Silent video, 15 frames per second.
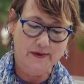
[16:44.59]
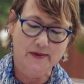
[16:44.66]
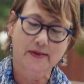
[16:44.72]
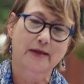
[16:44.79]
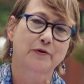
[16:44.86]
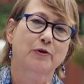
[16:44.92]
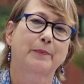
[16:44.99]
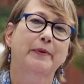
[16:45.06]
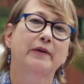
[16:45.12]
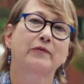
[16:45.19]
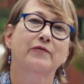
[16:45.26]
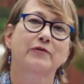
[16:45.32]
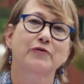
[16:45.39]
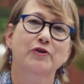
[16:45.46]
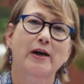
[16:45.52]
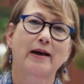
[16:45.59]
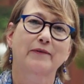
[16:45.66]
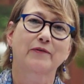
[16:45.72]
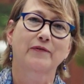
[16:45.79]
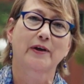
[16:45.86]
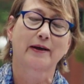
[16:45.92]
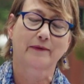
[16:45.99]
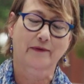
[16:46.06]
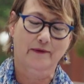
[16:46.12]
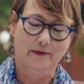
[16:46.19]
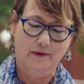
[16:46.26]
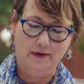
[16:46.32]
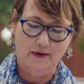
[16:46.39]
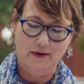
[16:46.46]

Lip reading: centerpiece for Jazz Fest,